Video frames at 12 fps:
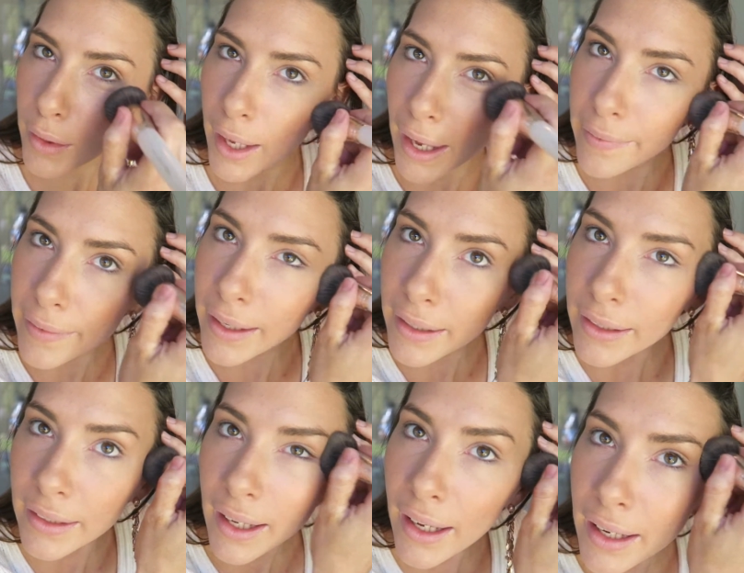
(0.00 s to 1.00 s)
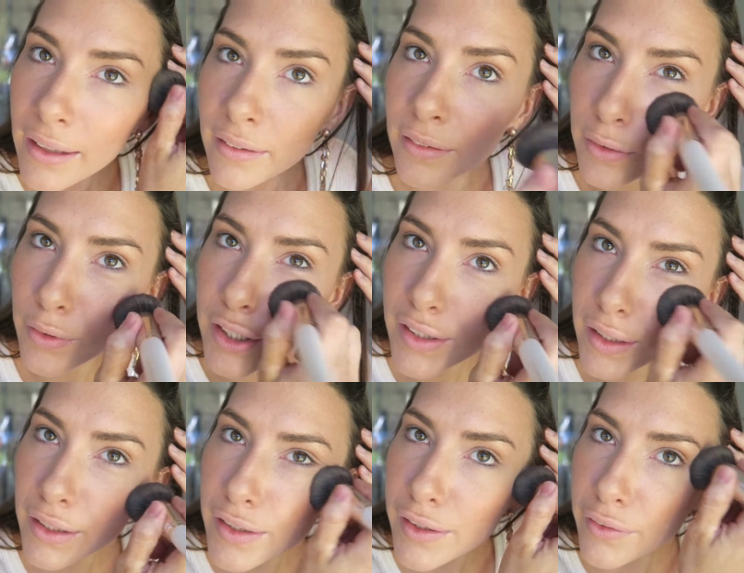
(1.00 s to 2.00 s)
And then again, we're just
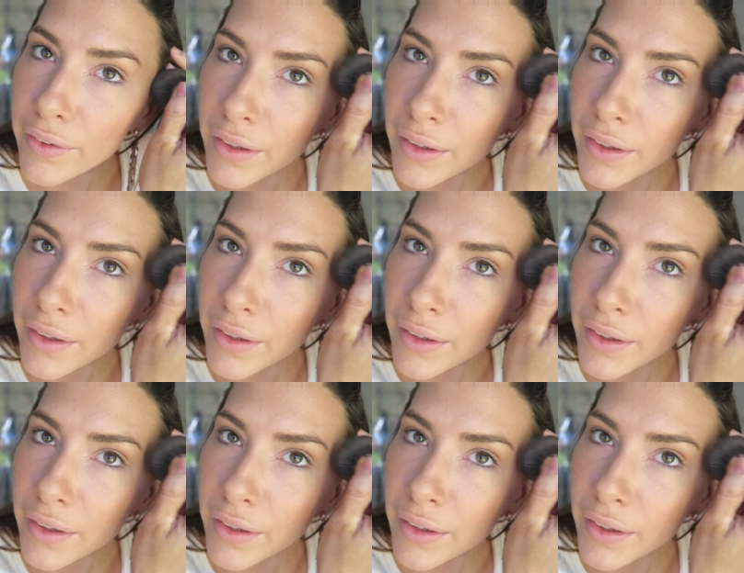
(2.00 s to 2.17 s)
going to soften